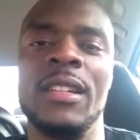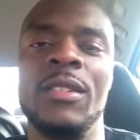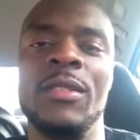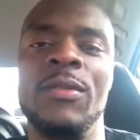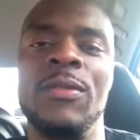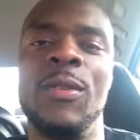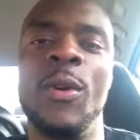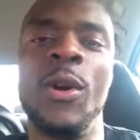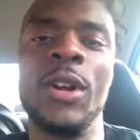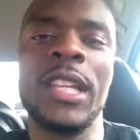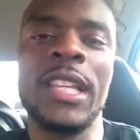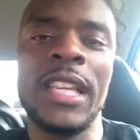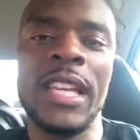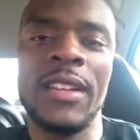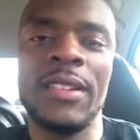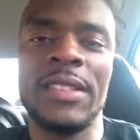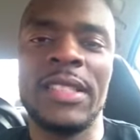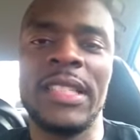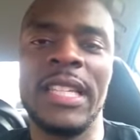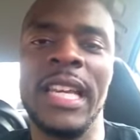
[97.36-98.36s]
40
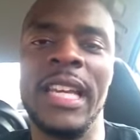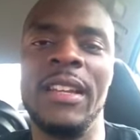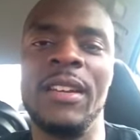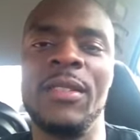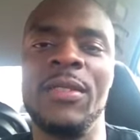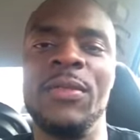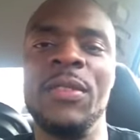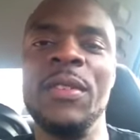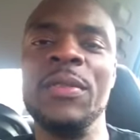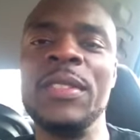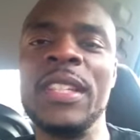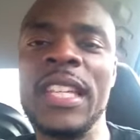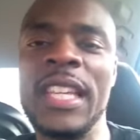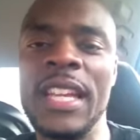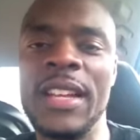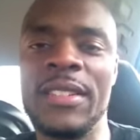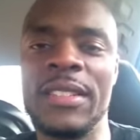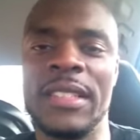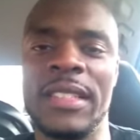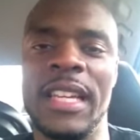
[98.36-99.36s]
years later, 50
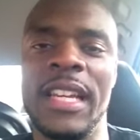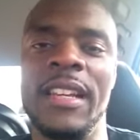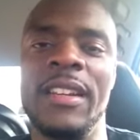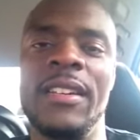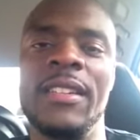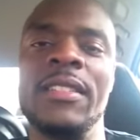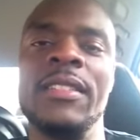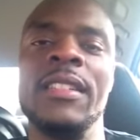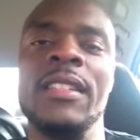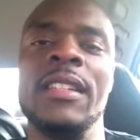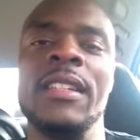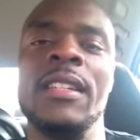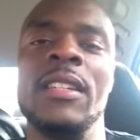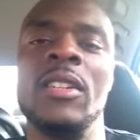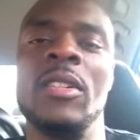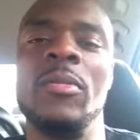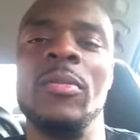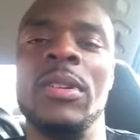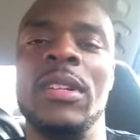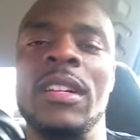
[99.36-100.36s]
years later,
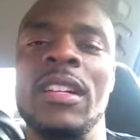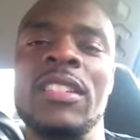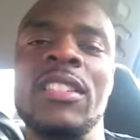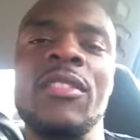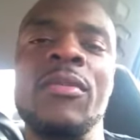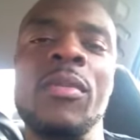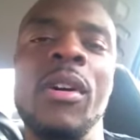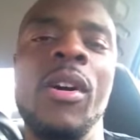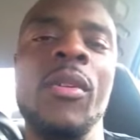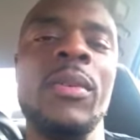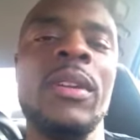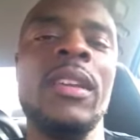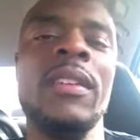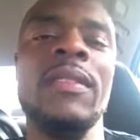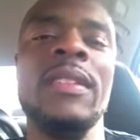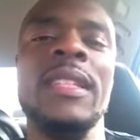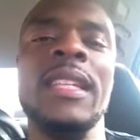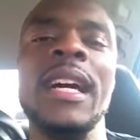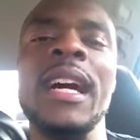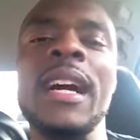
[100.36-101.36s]
because of what
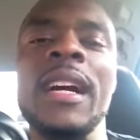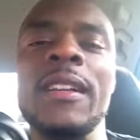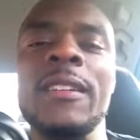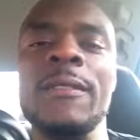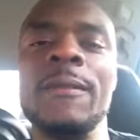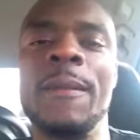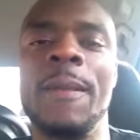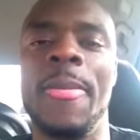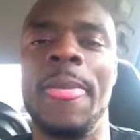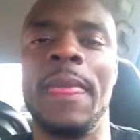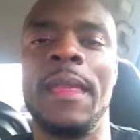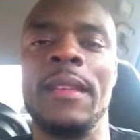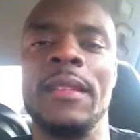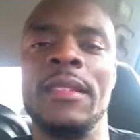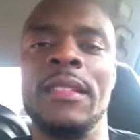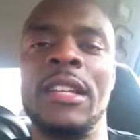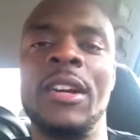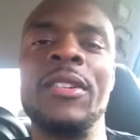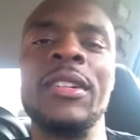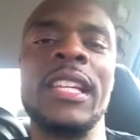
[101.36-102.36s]
we've done
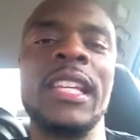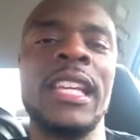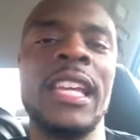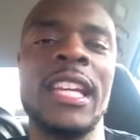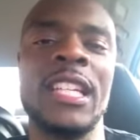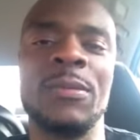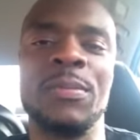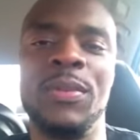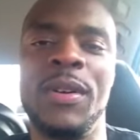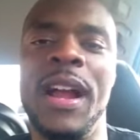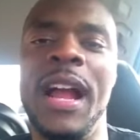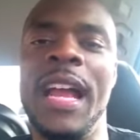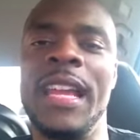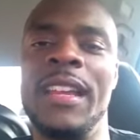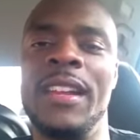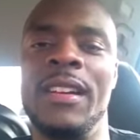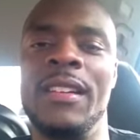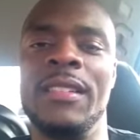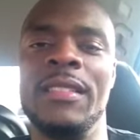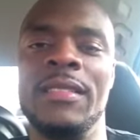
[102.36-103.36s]
30 years
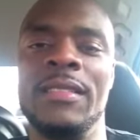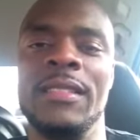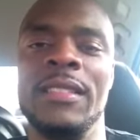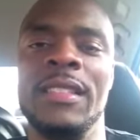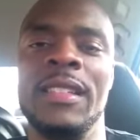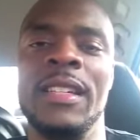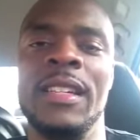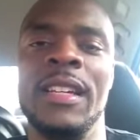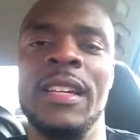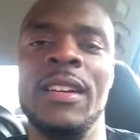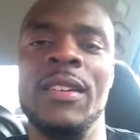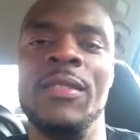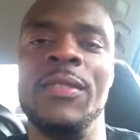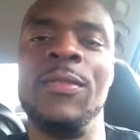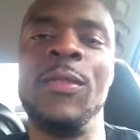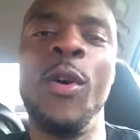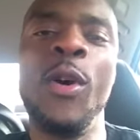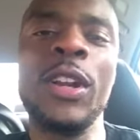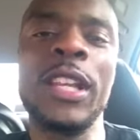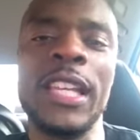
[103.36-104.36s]
prior,
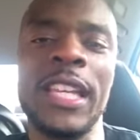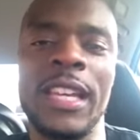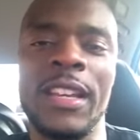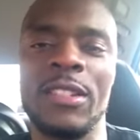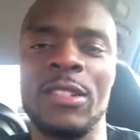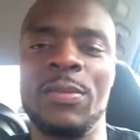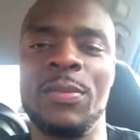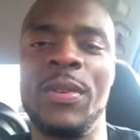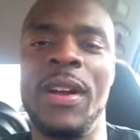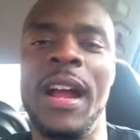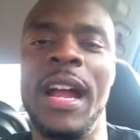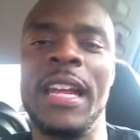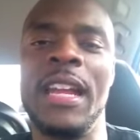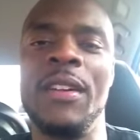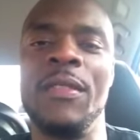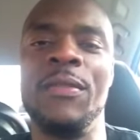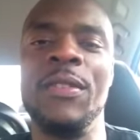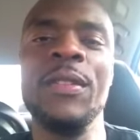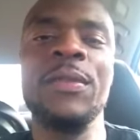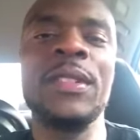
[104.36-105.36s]
40 years
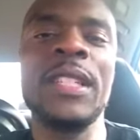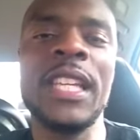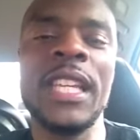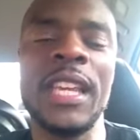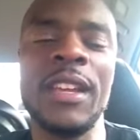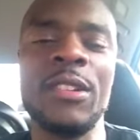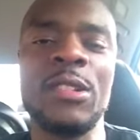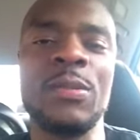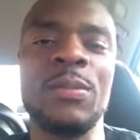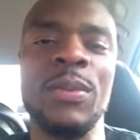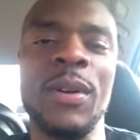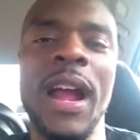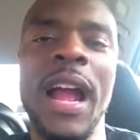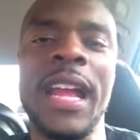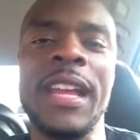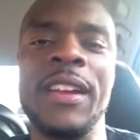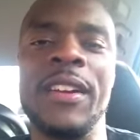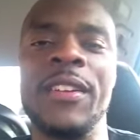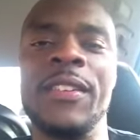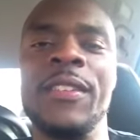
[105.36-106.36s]
prior, 50 years
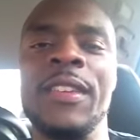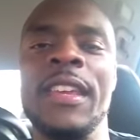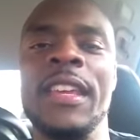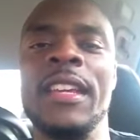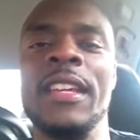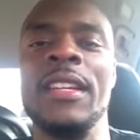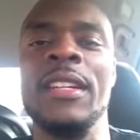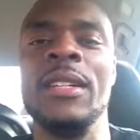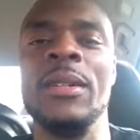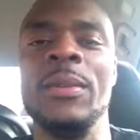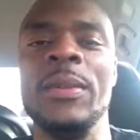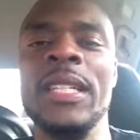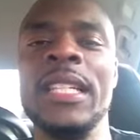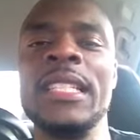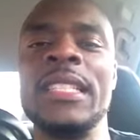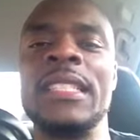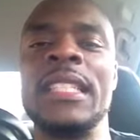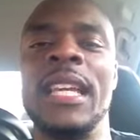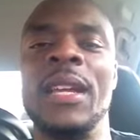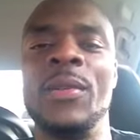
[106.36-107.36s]
prior, we
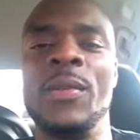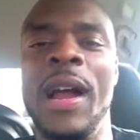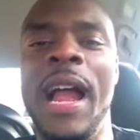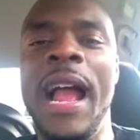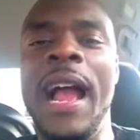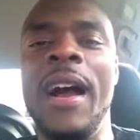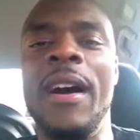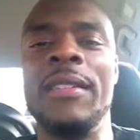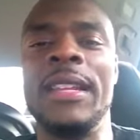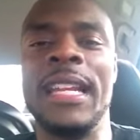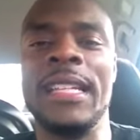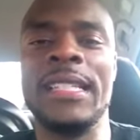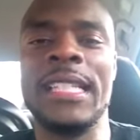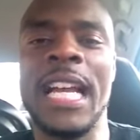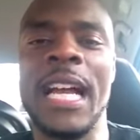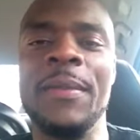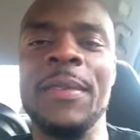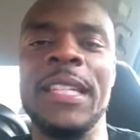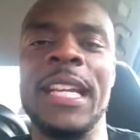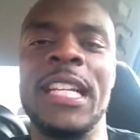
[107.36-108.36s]
can say, wow, that
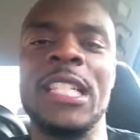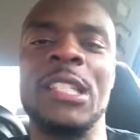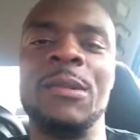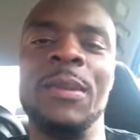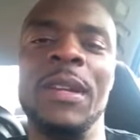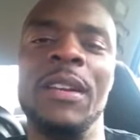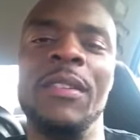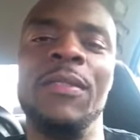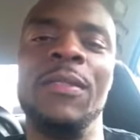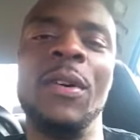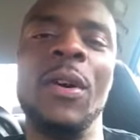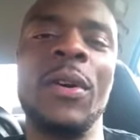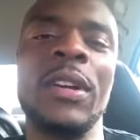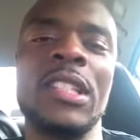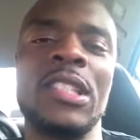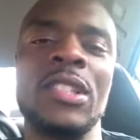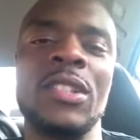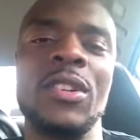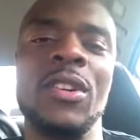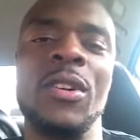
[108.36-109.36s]
time that I spent
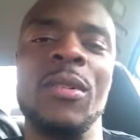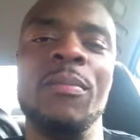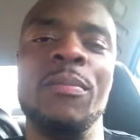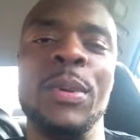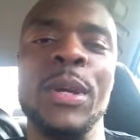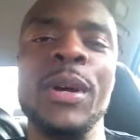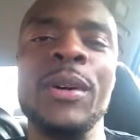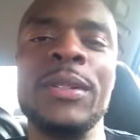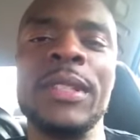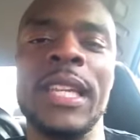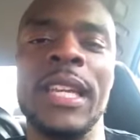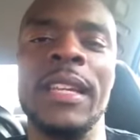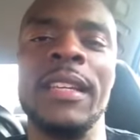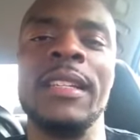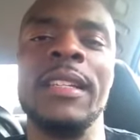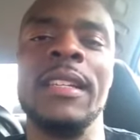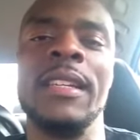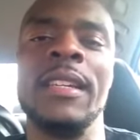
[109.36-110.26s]
focusing on building,